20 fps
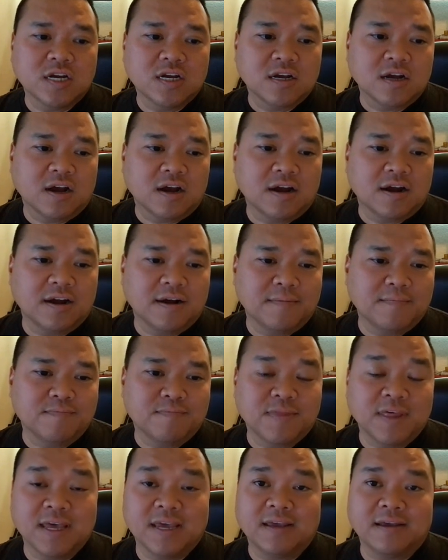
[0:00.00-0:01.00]

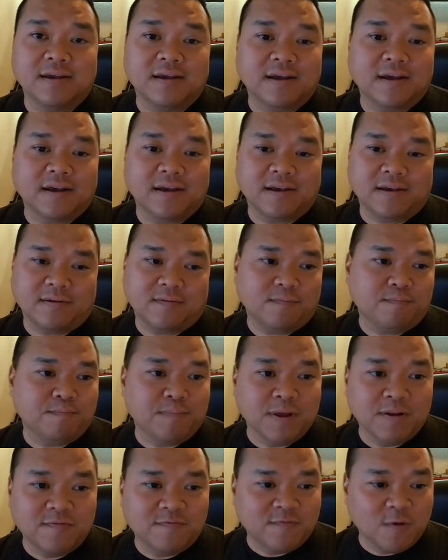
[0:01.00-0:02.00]
they been
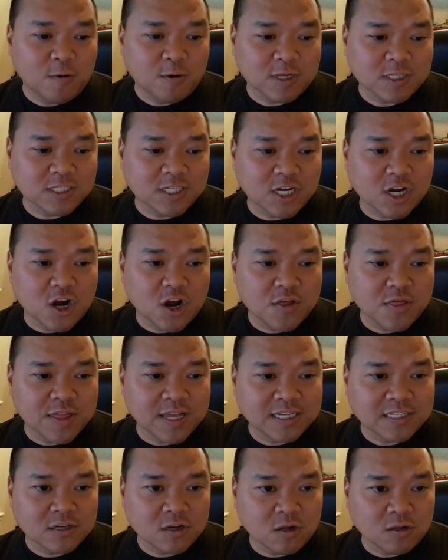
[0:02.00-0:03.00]
focusing on
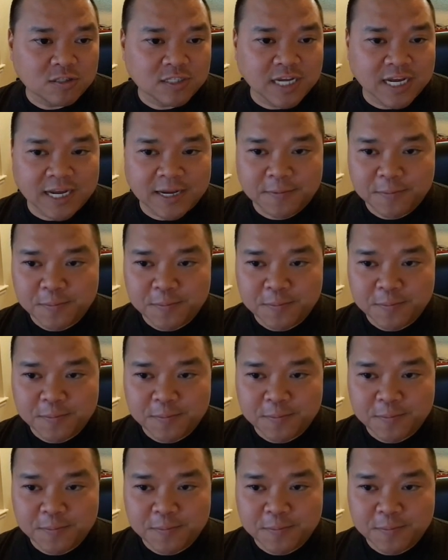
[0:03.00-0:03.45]
this all day.